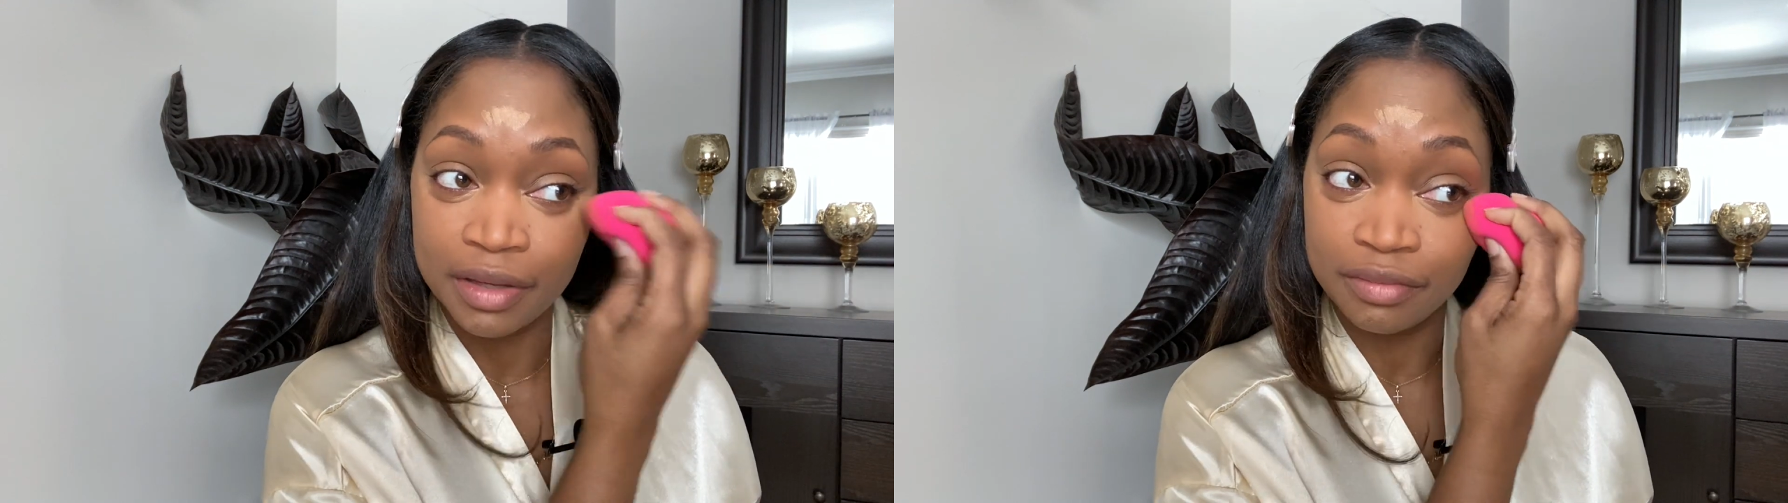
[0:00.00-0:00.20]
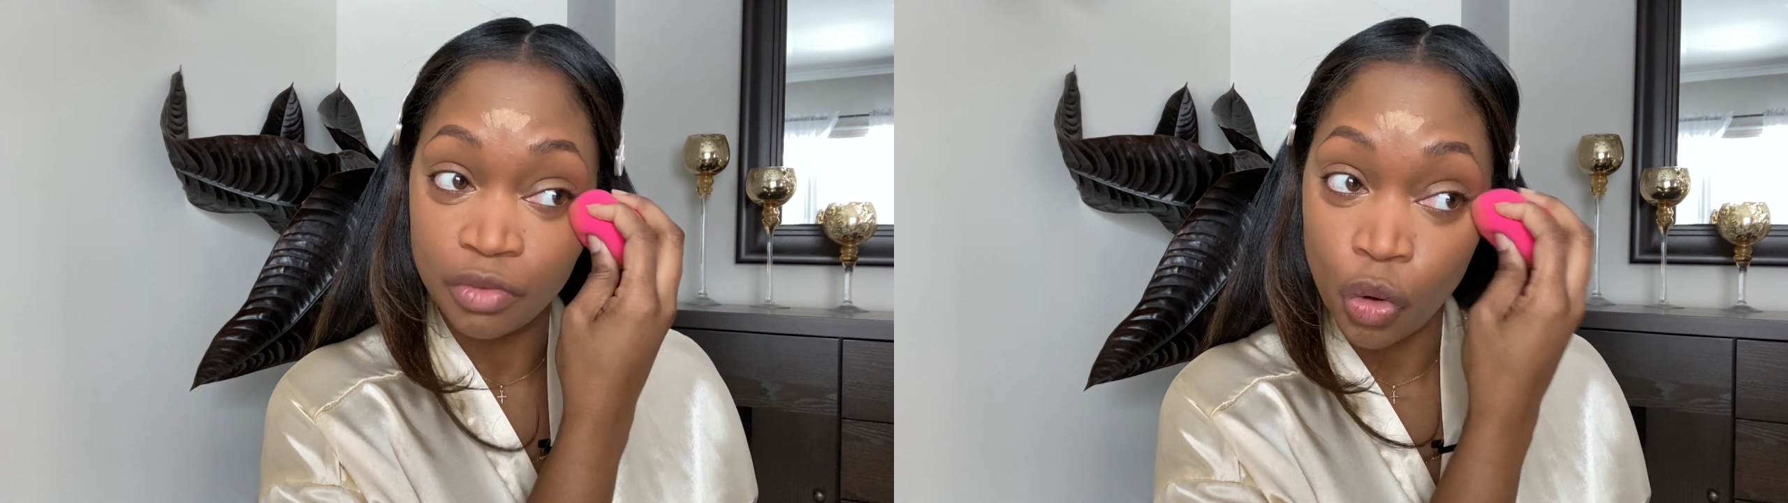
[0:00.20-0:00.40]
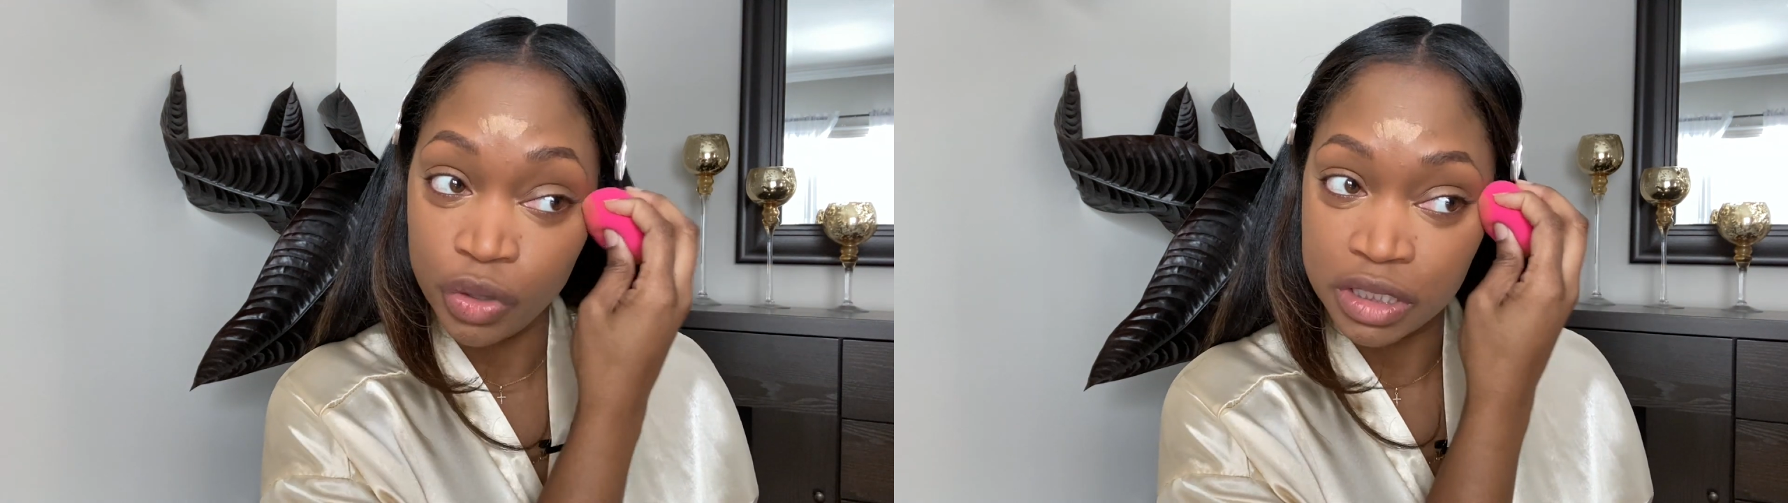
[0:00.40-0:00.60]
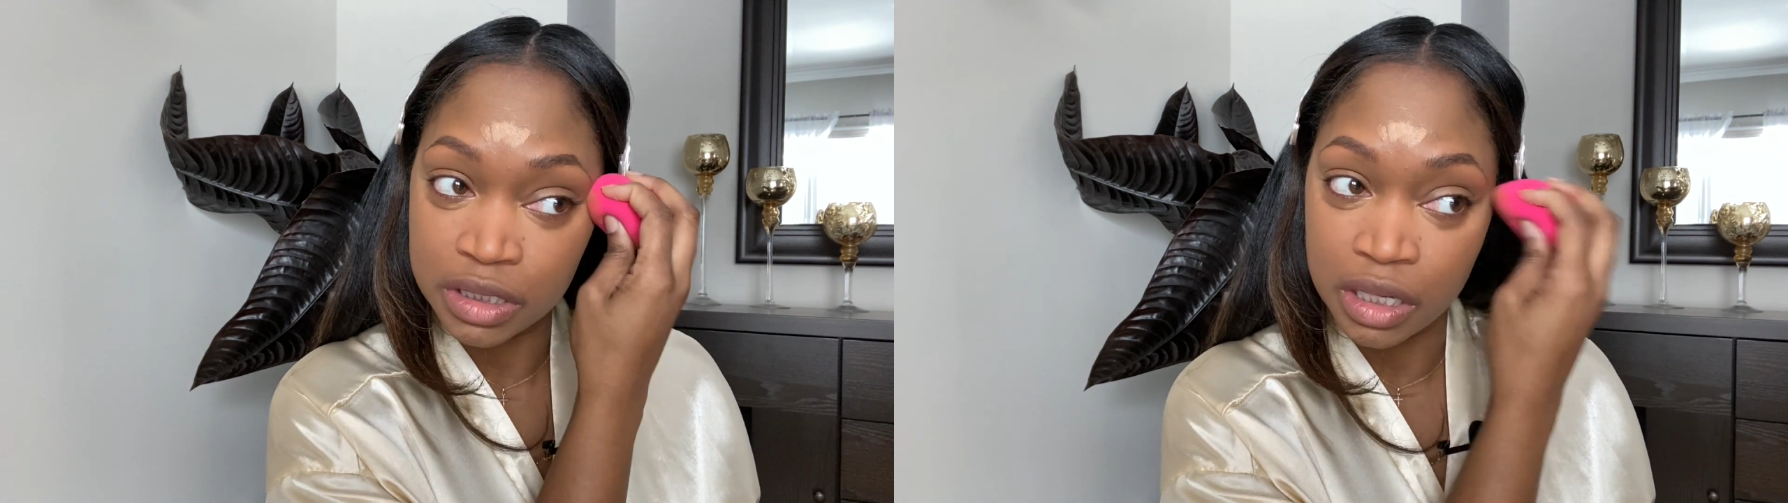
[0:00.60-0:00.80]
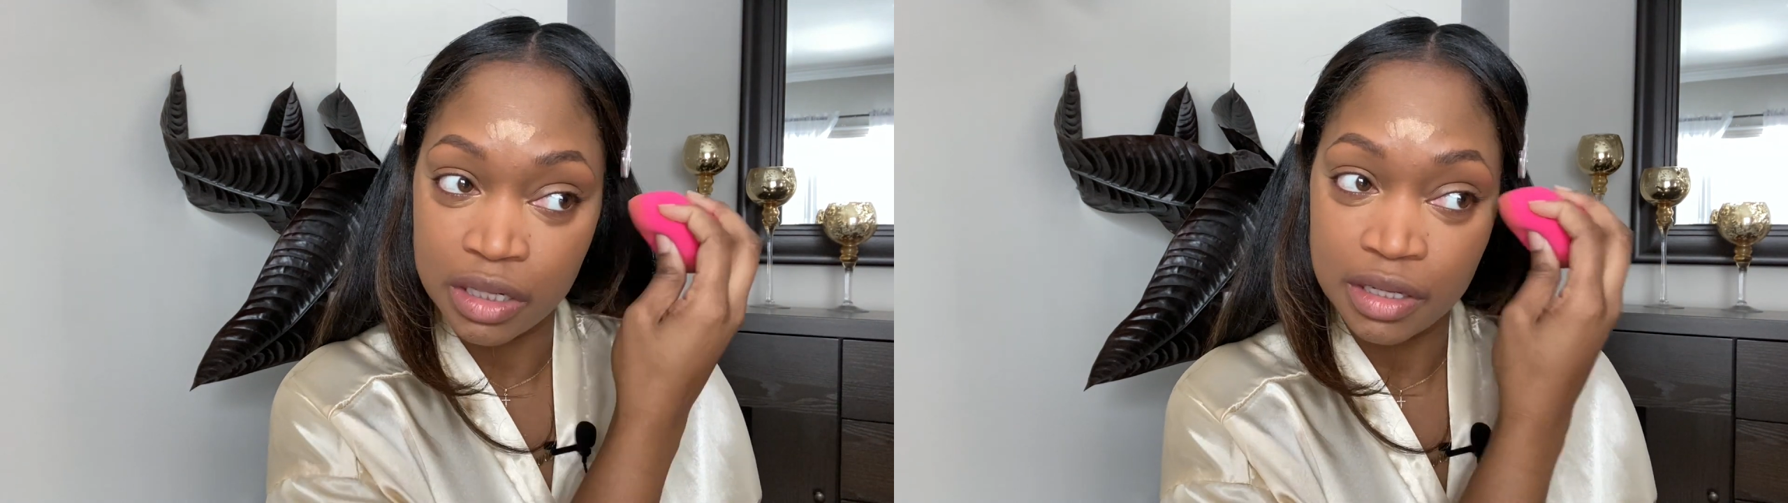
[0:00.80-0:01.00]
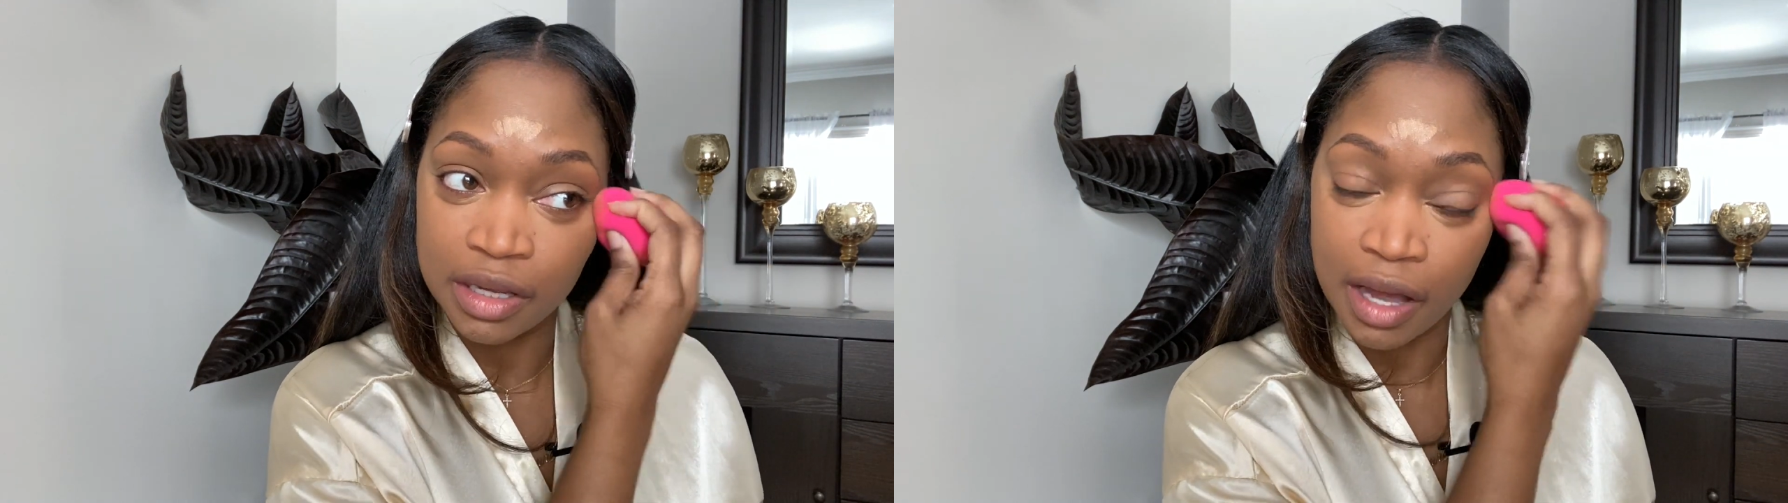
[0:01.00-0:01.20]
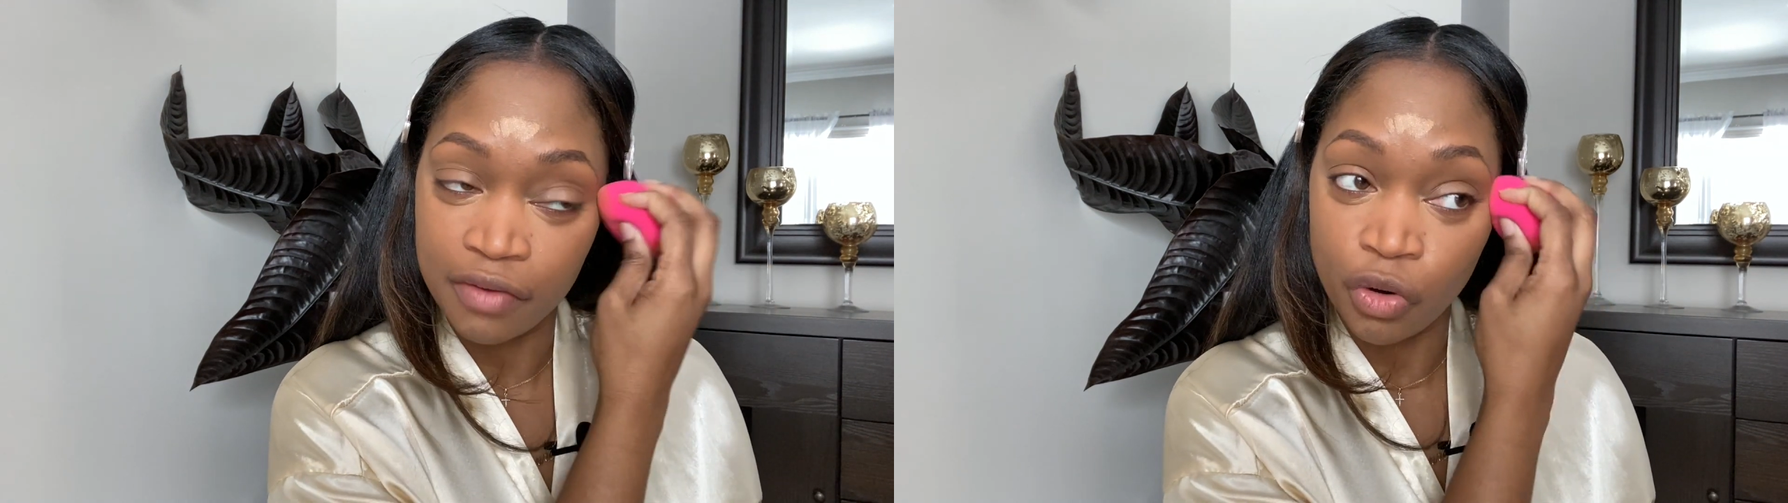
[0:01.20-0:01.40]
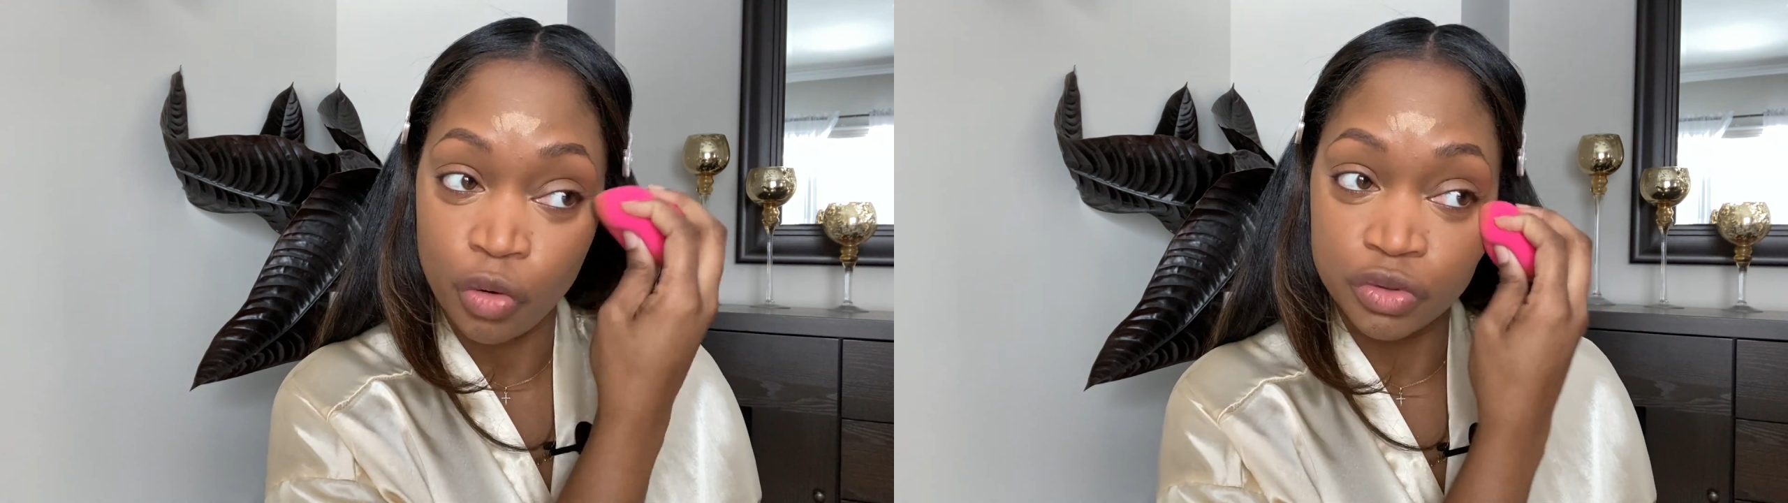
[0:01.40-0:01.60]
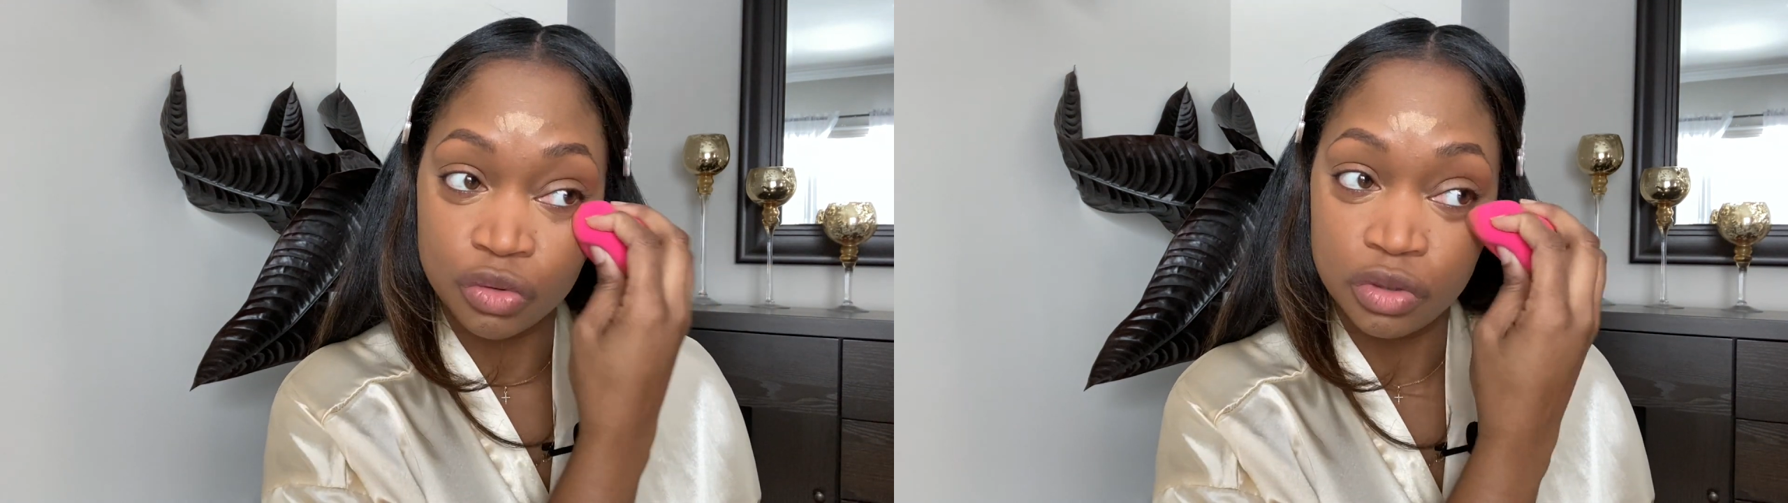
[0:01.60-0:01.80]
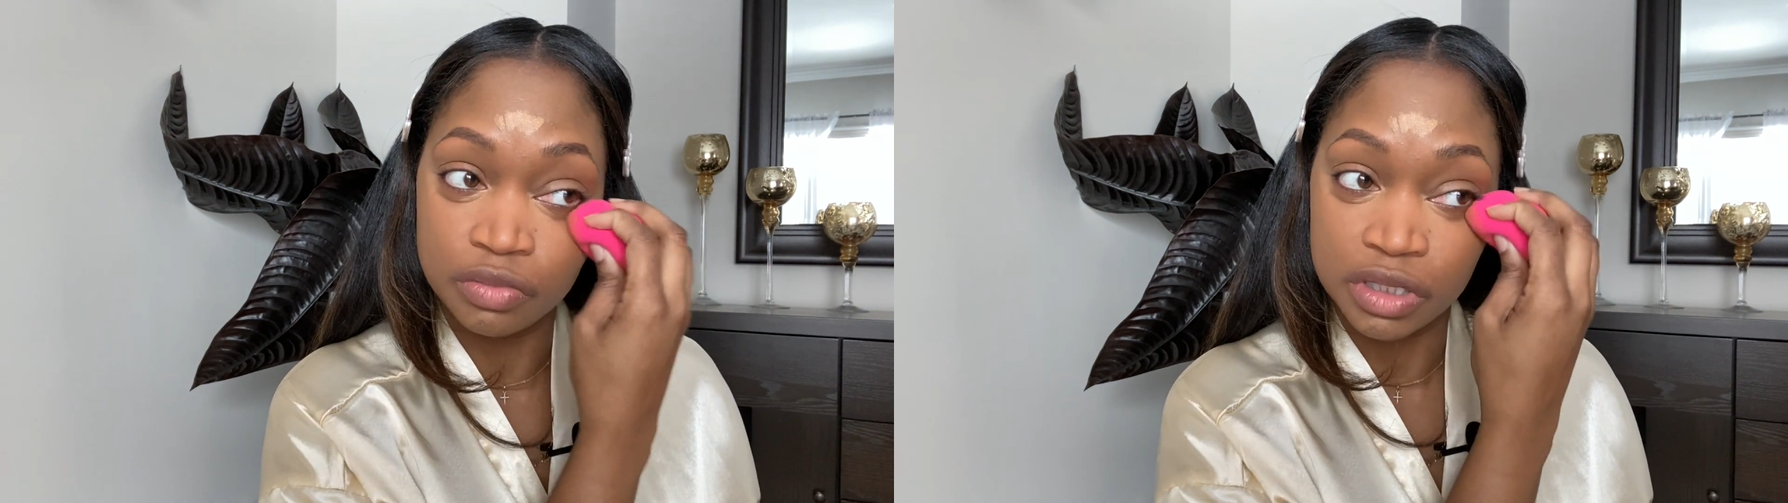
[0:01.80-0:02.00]
oldest son, I've
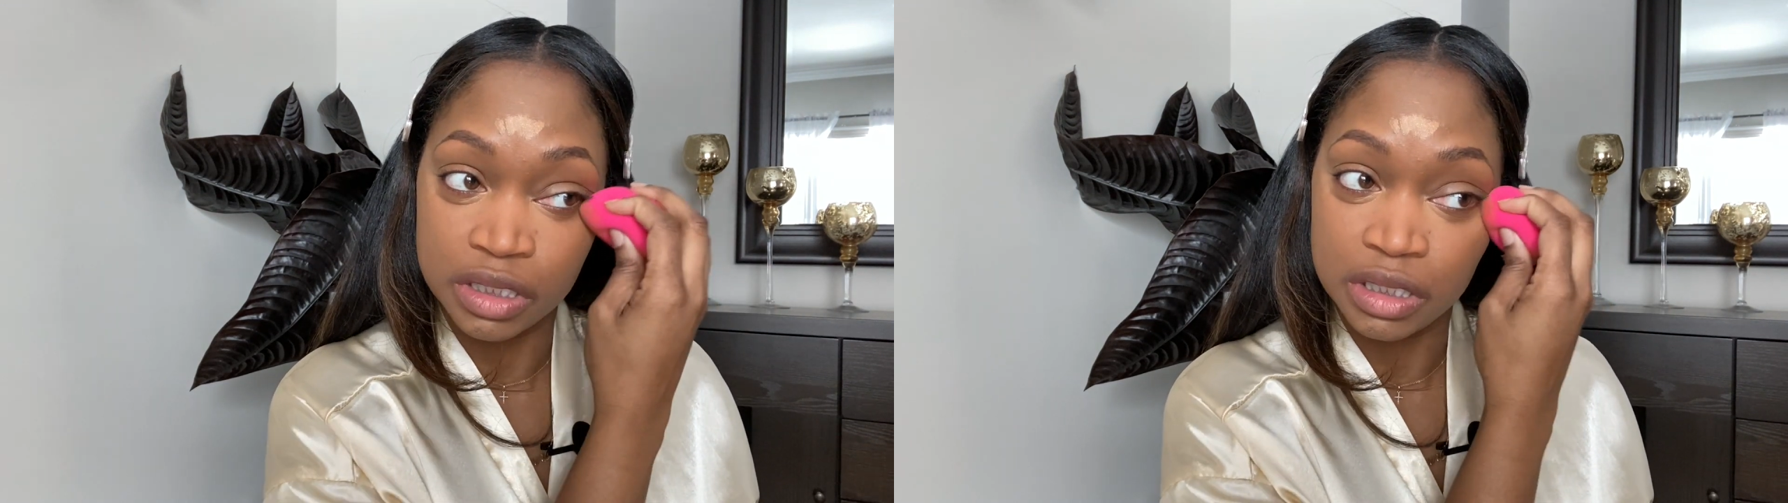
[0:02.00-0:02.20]
homeschooled him since